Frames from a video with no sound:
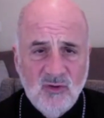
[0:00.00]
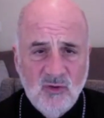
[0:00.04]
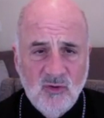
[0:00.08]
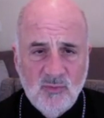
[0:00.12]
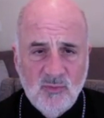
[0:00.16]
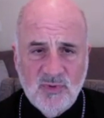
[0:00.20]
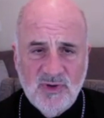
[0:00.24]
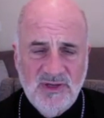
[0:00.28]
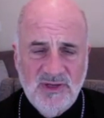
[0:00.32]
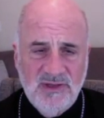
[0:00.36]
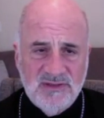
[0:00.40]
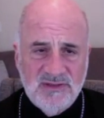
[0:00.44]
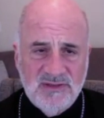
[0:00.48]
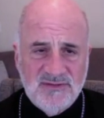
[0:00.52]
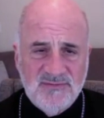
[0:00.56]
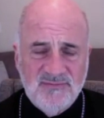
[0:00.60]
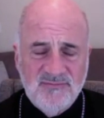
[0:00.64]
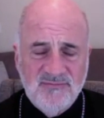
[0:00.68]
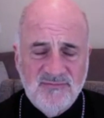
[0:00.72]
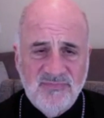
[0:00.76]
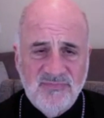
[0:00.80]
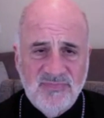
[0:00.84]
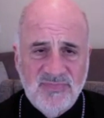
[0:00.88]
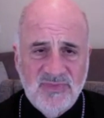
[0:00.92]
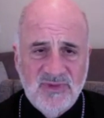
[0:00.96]
who prays.
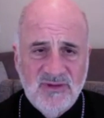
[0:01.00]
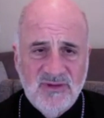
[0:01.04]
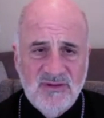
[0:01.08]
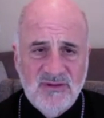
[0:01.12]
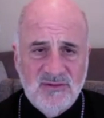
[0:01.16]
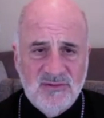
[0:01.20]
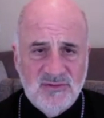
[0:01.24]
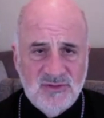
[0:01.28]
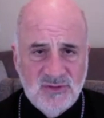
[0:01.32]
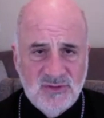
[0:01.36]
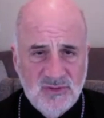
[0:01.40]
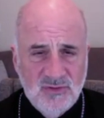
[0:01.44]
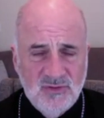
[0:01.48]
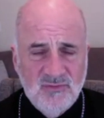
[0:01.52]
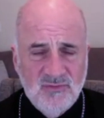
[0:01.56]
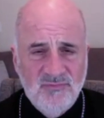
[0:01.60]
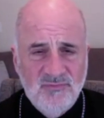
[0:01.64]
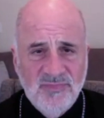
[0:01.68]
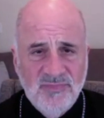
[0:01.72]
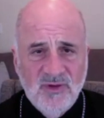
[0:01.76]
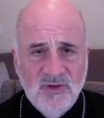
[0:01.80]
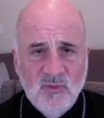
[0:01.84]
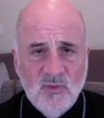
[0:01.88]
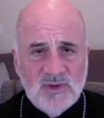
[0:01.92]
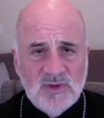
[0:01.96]

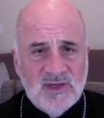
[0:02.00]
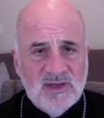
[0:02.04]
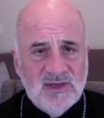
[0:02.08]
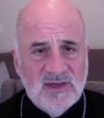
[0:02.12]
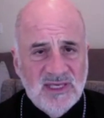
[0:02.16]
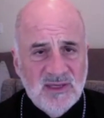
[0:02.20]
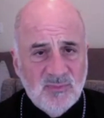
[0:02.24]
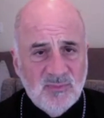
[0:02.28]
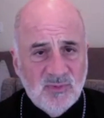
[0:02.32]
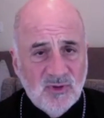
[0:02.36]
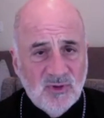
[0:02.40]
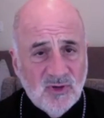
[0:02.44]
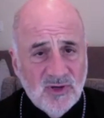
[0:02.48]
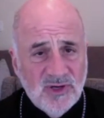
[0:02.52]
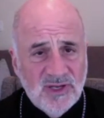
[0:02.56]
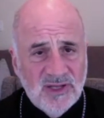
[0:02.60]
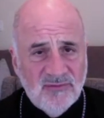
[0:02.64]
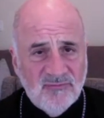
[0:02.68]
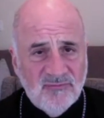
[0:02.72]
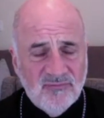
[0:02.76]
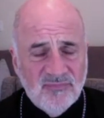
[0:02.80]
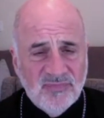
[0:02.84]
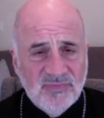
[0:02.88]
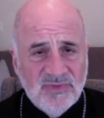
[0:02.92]
Two, we can keep learning.